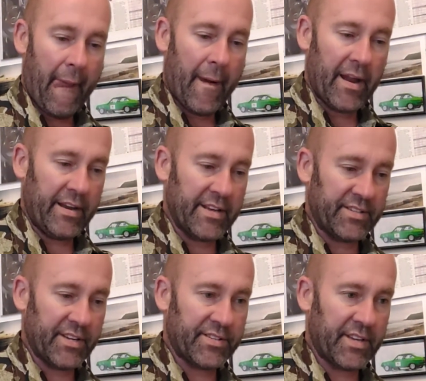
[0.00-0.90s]
And as
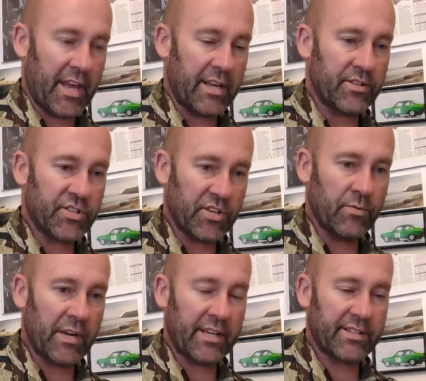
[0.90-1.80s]
I say, in 2
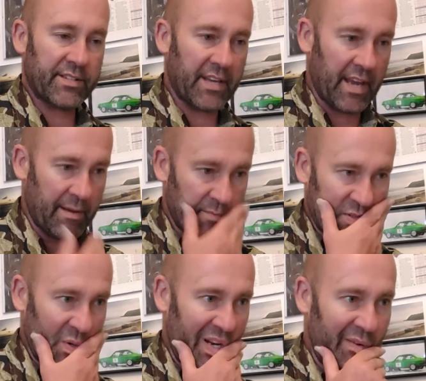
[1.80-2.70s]
weeks time,
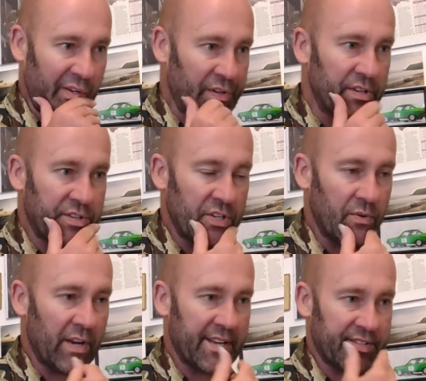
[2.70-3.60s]
so we'll have another 2
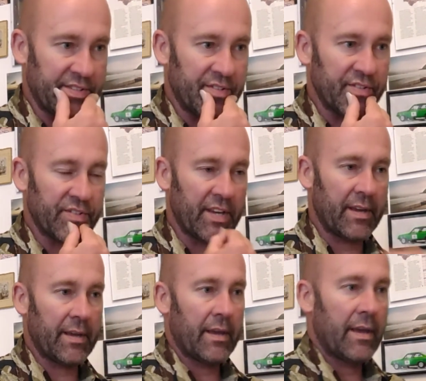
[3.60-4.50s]
lessons,
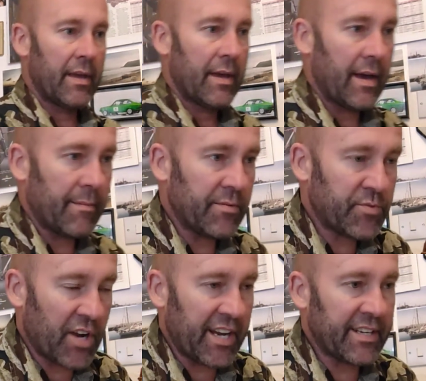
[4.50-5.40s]
and I'm
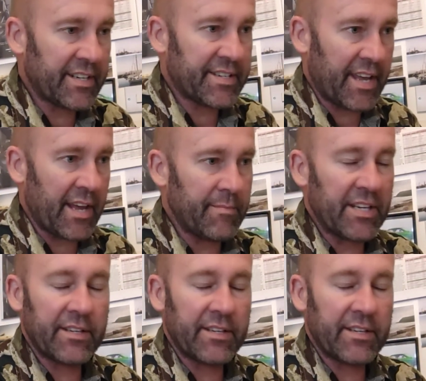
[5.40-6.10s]
trying to time it.